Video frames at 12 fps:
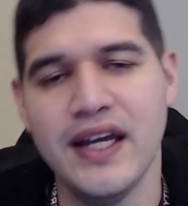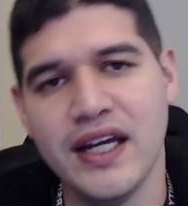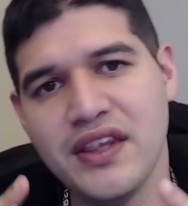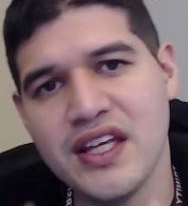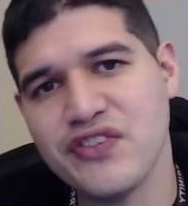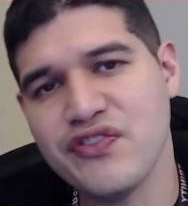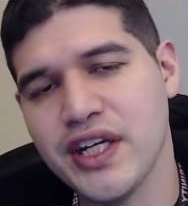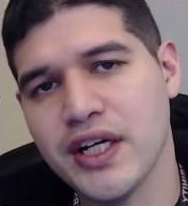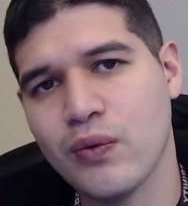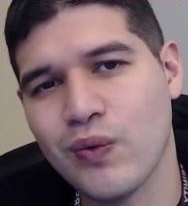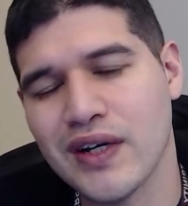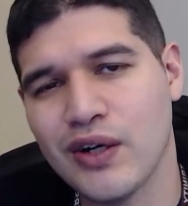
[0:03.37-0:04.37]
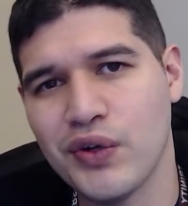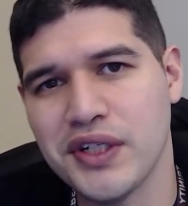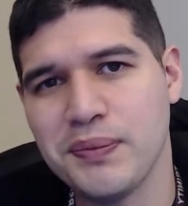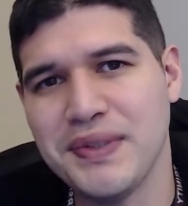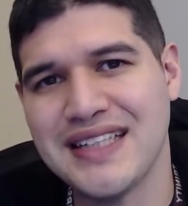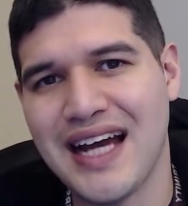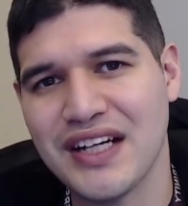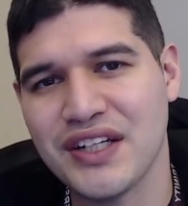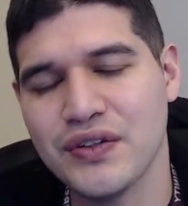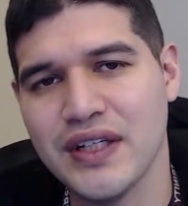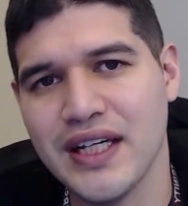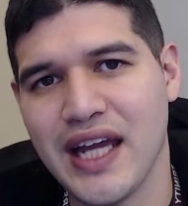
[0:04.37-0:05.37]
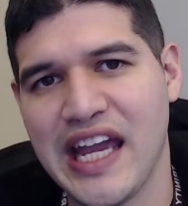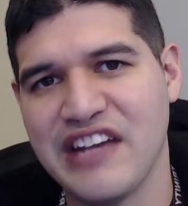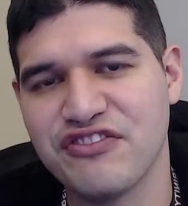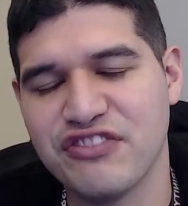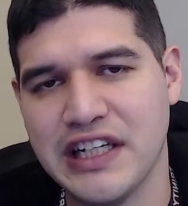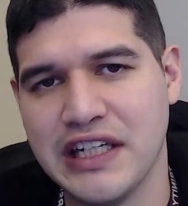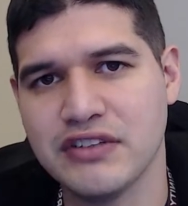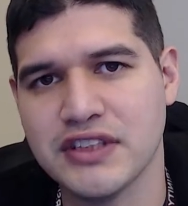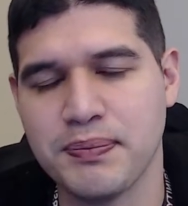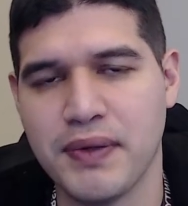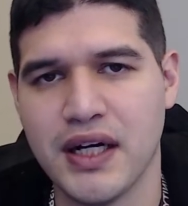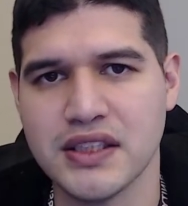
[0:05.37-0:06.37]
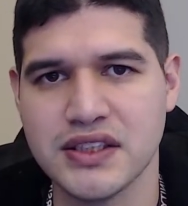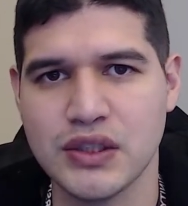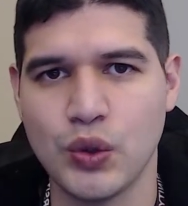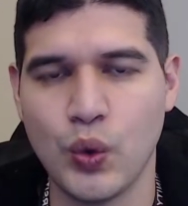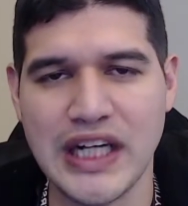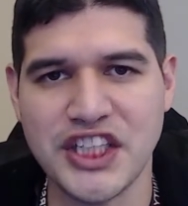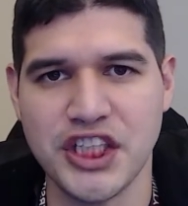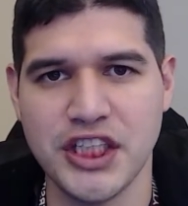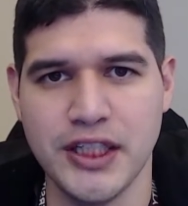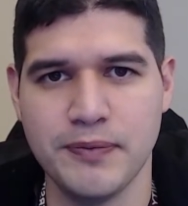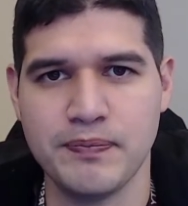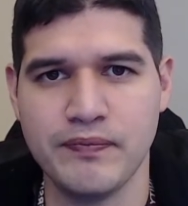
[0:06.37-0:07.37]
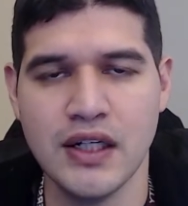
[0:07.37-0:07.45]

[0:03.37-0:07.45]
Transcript: In this video, we're going to be tackling a free response question.